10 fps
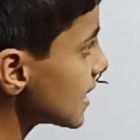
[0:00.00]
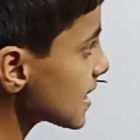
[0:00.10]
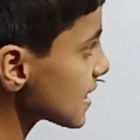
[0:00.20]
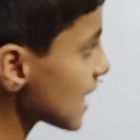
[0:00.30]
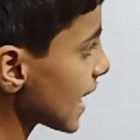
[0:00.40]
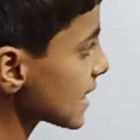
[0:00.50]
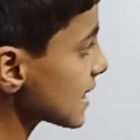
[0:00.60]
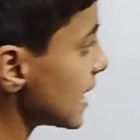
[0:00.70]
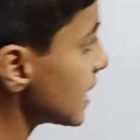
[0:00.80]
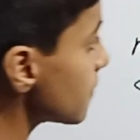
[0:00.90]
this is x,
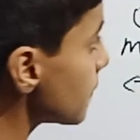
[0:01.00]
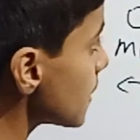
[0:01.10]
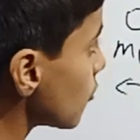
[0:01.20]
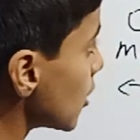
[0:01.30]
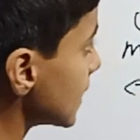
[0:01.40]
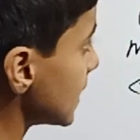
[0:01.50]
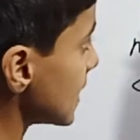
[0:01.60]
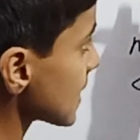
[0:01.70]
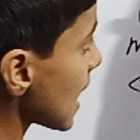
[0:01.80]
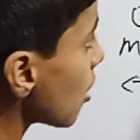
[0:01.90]
and if we want
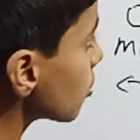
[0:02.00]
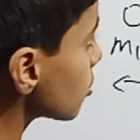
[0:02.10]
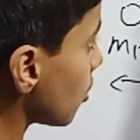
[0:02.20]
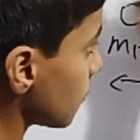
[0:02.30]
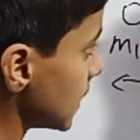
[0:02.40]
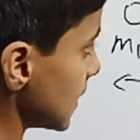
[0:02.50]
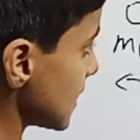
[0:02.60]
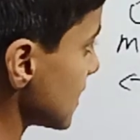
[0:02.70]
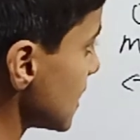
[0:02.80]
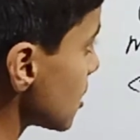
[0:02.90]
this out of
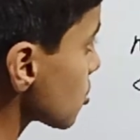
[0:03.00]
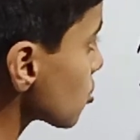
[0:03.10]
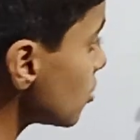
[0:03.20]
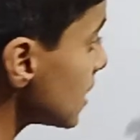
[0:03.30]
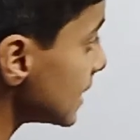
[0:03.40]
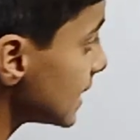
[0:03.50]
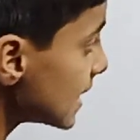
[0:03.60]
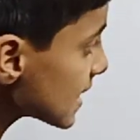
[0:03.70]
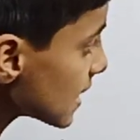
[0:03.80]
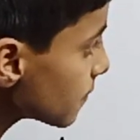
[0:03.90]
this, so
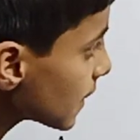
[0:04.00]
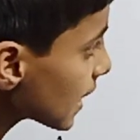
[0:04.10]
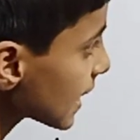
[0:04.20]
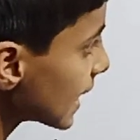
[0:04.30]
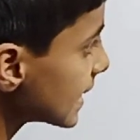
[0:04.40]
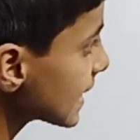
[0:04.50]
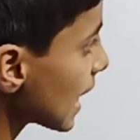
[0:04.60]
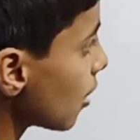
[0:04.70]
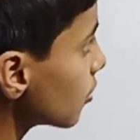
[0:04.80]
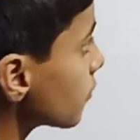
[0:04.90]
this if we are getting
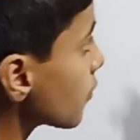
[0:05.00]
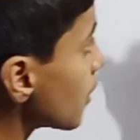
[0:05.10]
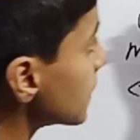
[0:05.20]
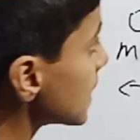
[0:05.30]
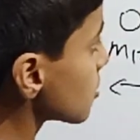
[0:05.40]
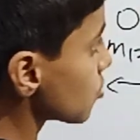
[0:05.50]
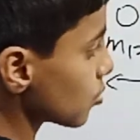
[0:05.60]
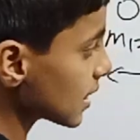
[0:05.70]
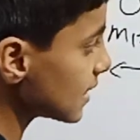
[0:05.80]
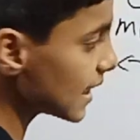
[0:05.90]
out from this
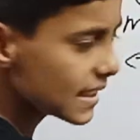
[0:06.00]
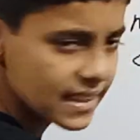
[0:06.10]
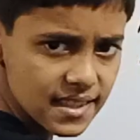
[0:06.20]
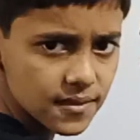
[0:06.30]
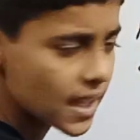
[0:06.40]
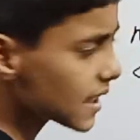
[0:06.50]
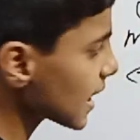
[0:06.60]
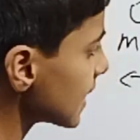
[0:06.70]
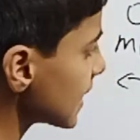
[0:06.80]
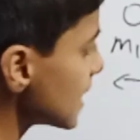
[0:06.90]
total, then this we are
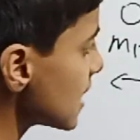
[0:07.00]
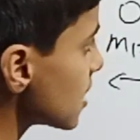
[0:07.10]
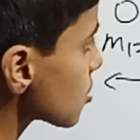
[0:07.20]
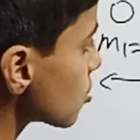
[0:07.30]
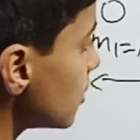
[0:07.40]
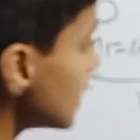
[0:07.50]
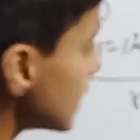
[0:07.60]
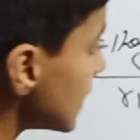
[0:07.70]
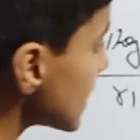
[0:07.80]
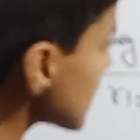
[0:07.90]
getting, so
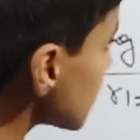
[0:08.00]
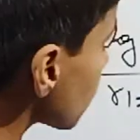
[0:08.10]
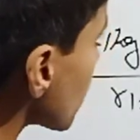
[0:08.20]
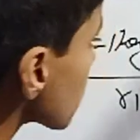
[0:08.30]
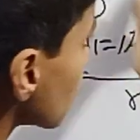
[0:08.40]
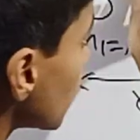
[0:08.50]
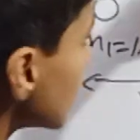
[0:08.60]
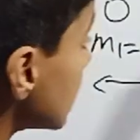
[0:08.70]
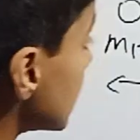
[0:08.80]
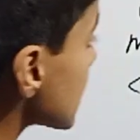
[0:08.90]
this is equals to
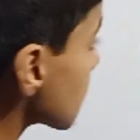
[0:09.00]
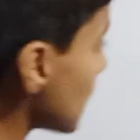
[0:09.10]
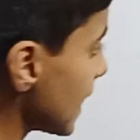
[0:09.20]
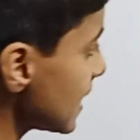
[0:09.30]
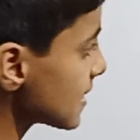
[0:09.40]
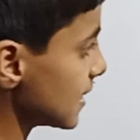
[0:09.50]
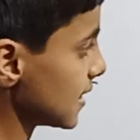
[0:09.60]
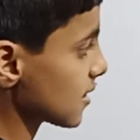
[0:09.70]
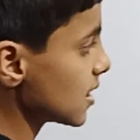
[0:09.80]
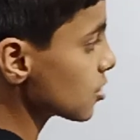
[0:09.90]
what? This minus
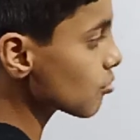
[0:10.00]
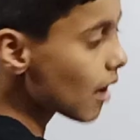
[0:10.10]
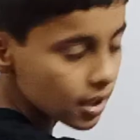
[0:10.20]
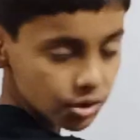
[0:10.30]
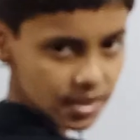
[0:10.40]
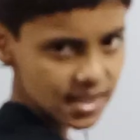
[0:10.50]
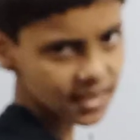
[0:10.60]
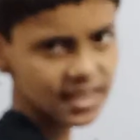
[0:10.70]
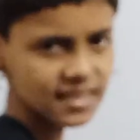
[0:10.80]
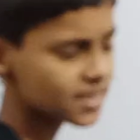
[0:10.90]
this. So R2 is
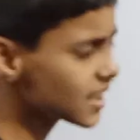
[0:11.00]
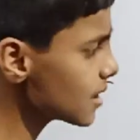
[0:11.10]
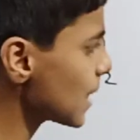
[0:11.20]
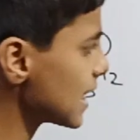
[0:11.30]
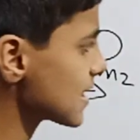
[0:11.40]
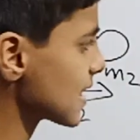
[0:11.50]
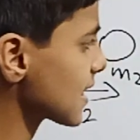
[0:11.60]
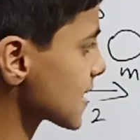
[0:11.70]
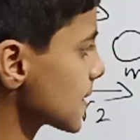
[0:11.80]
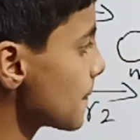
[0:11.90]
again 3 minus
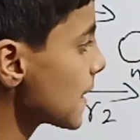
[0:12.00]
x.